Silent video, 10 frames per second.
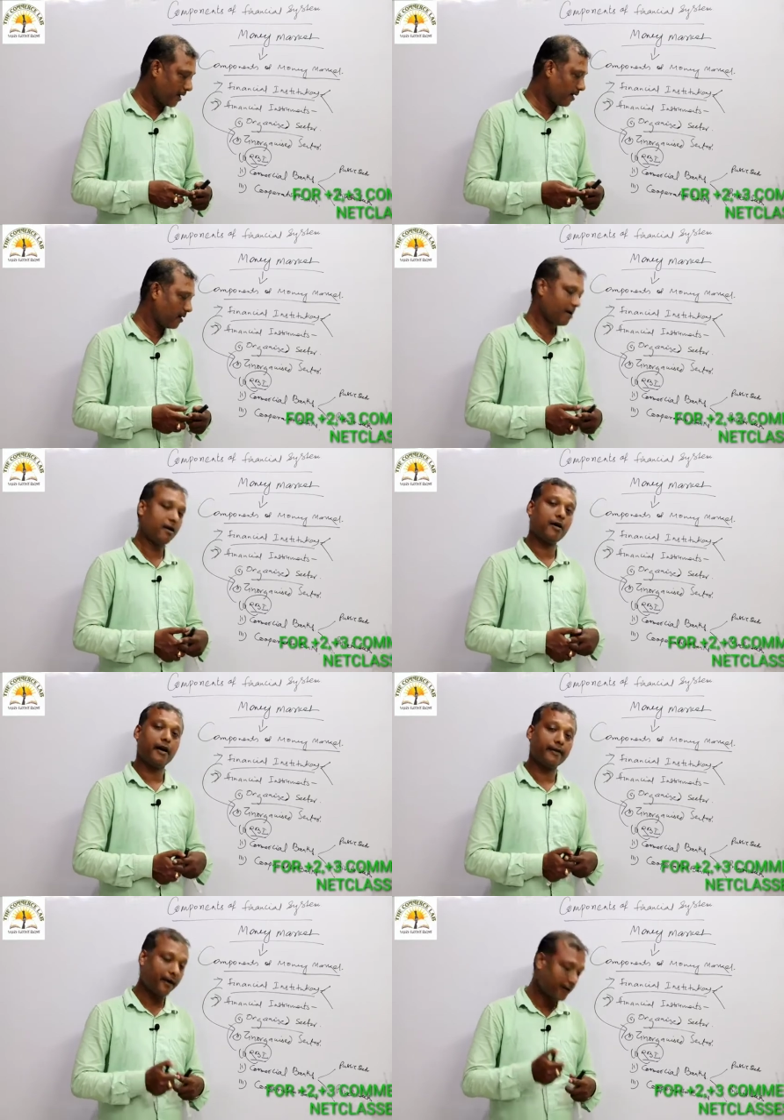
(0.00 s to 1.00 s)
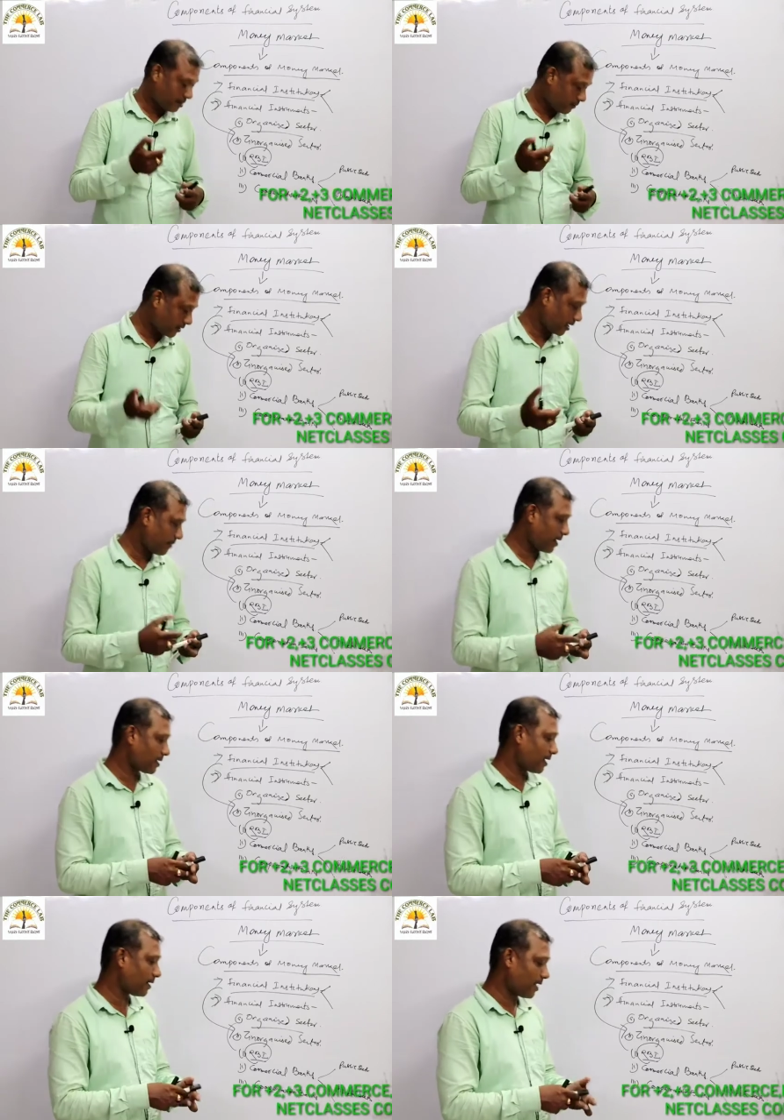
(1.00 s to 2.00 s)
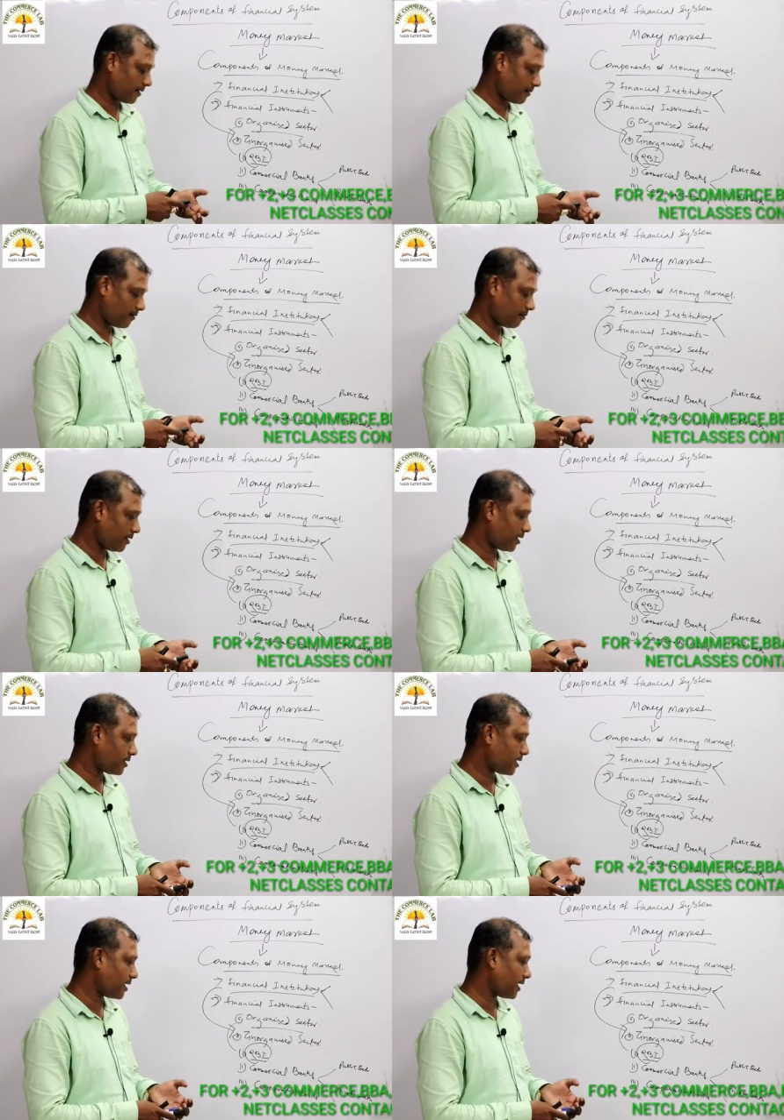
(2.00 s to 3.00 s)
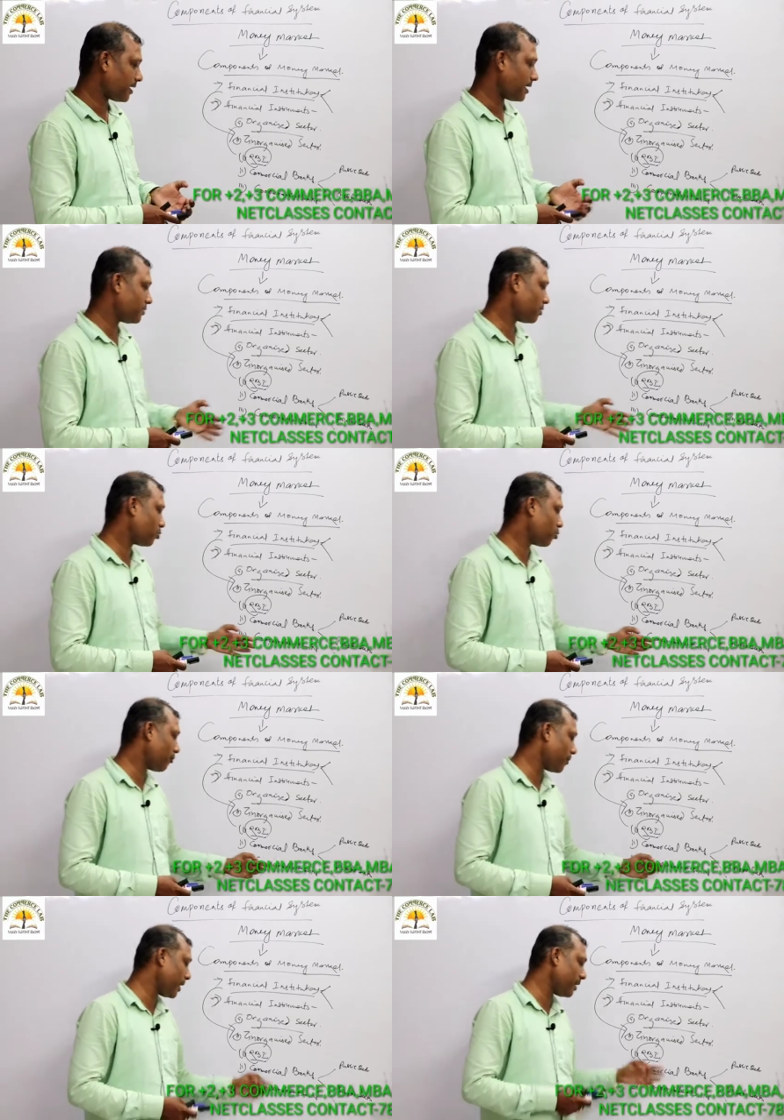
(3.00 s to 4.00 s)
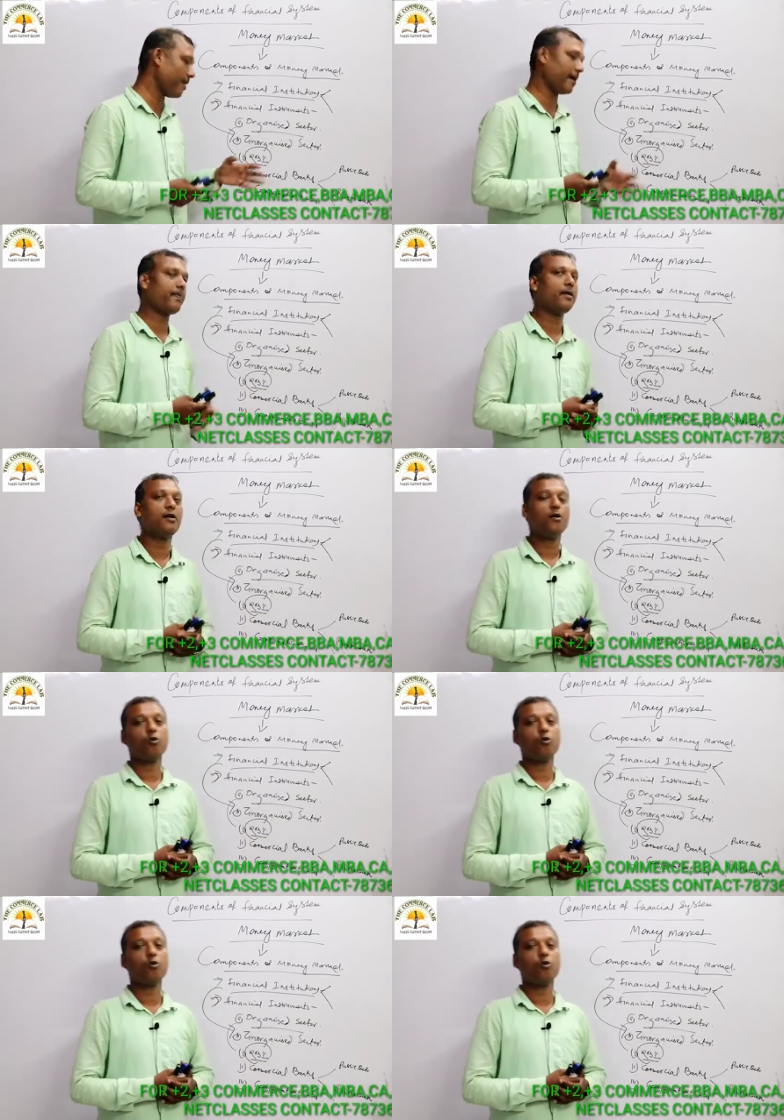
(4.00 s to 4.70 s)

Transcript: India, some other banks are there, we can say that is your cooperative bank.